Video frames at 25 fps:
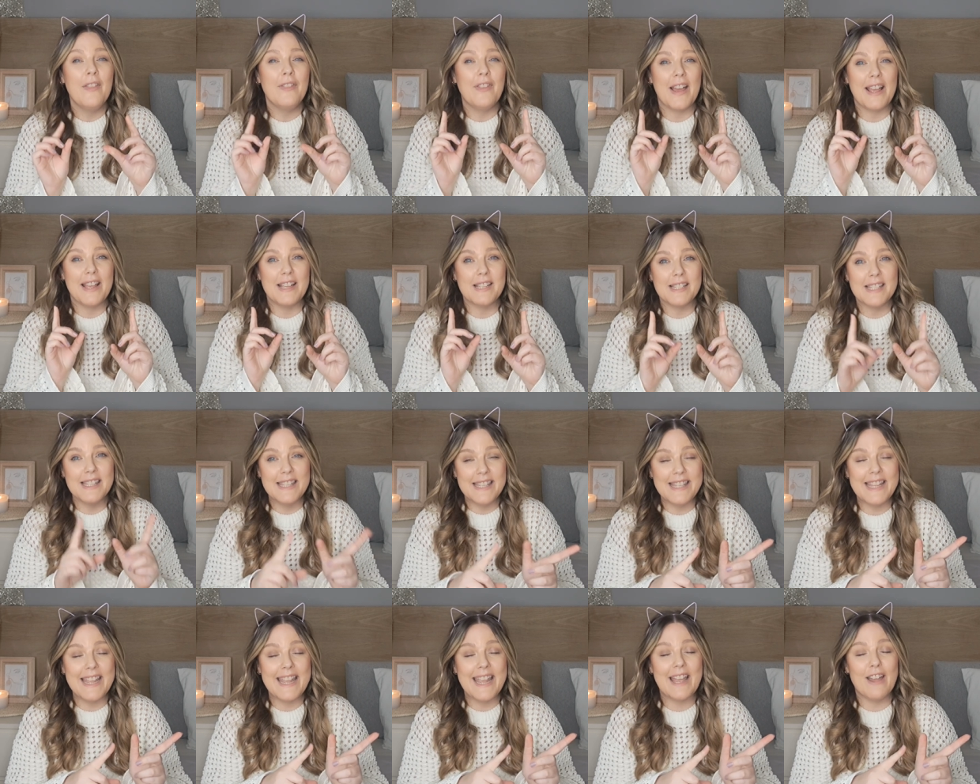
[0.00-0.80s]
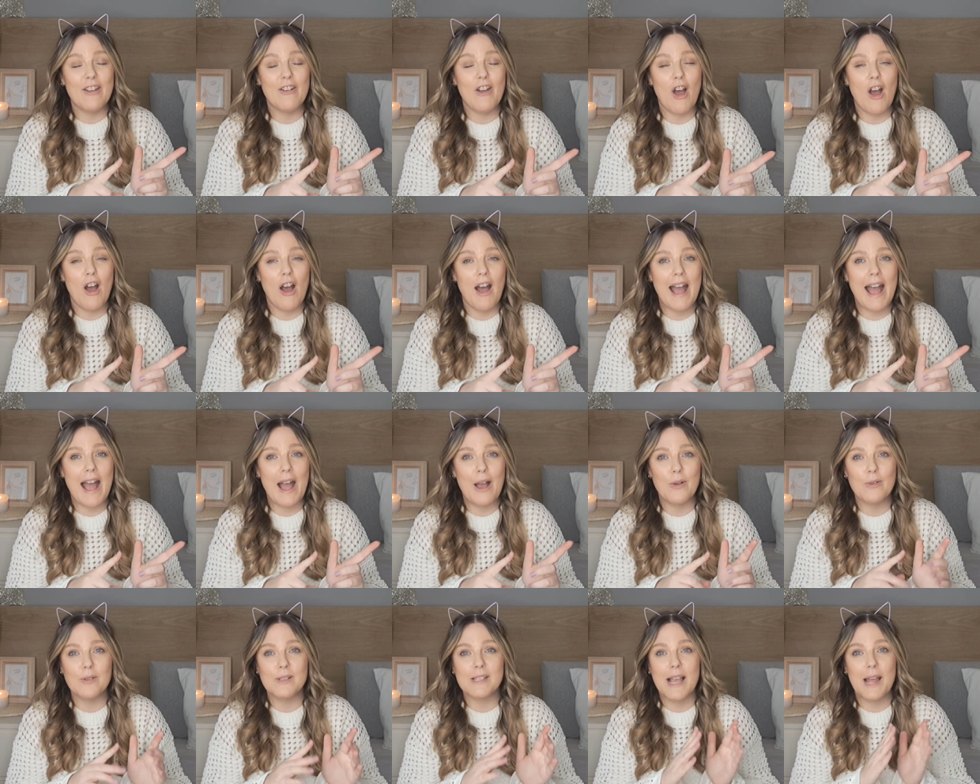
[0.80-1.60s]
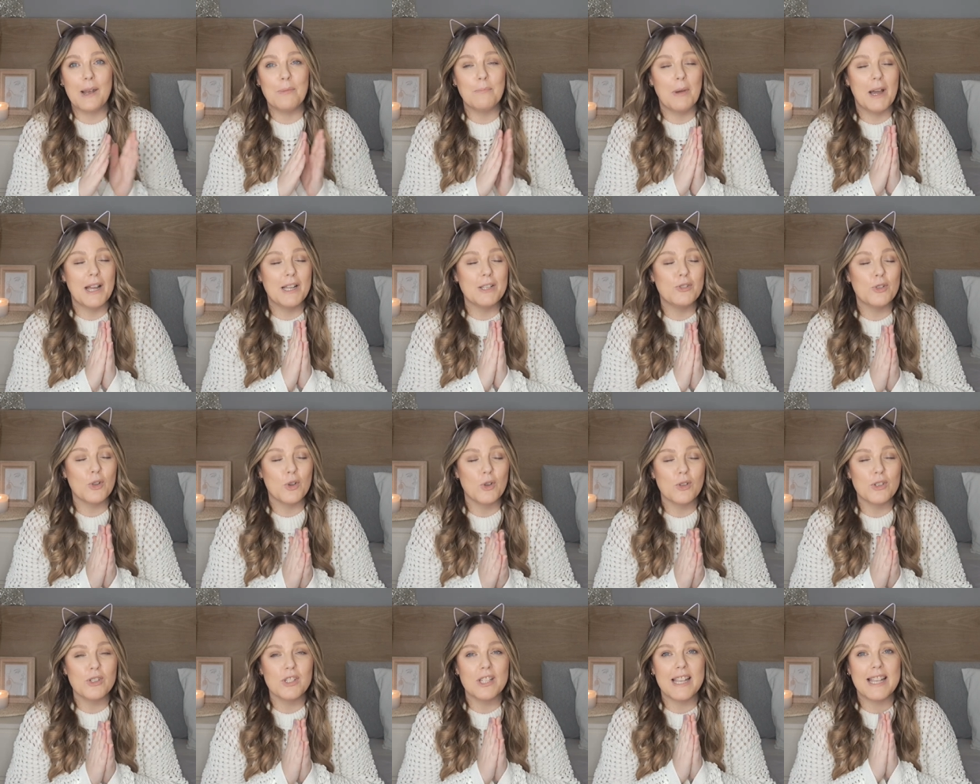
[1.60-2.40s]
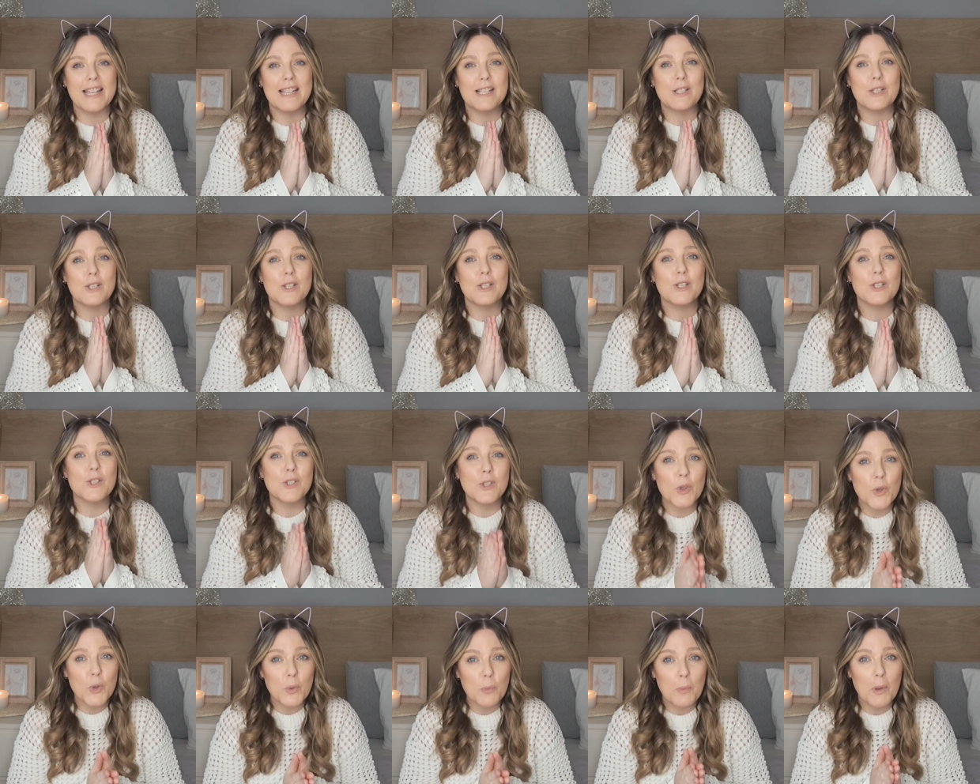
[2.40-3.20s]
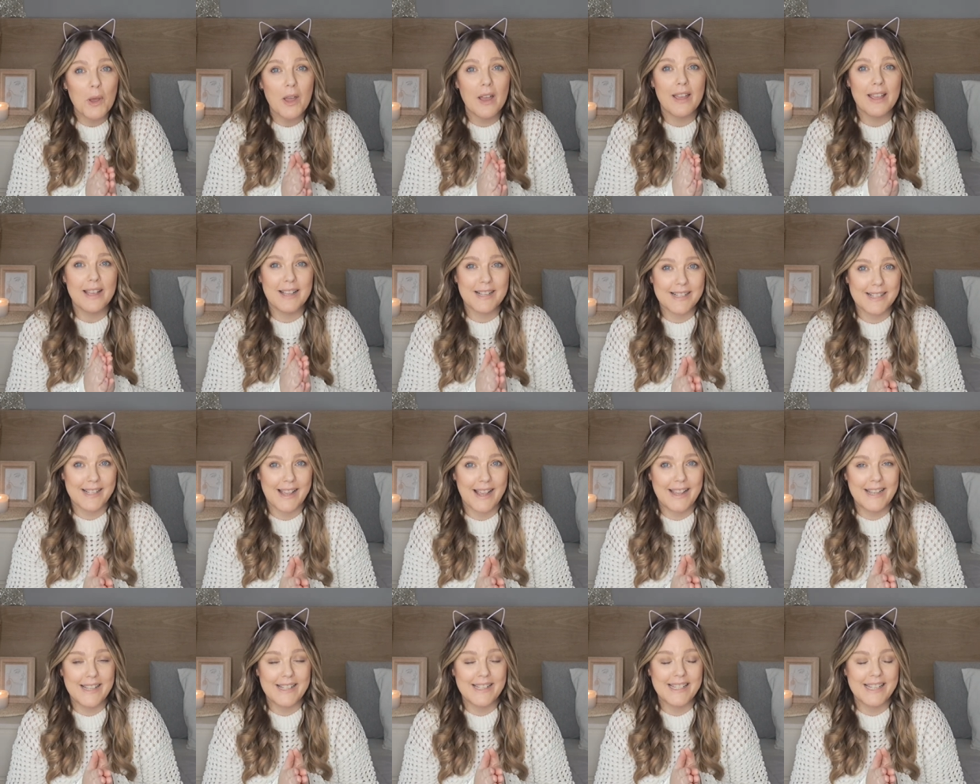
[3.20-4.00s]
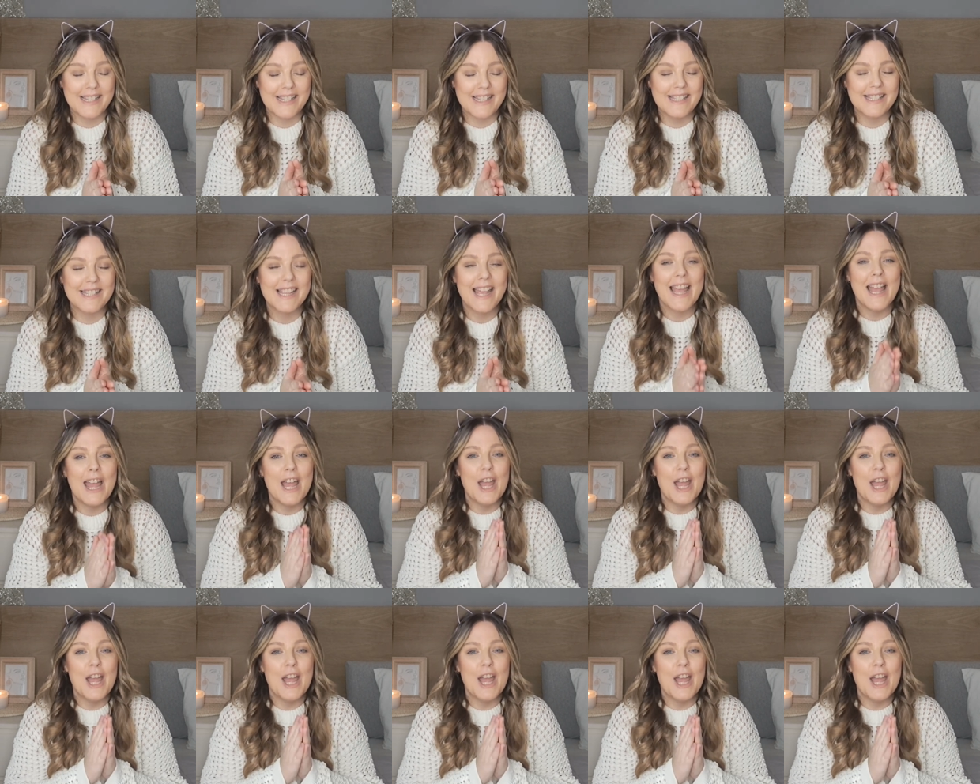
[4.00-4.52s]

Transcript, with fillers: that is near our house and my daughter is super excited.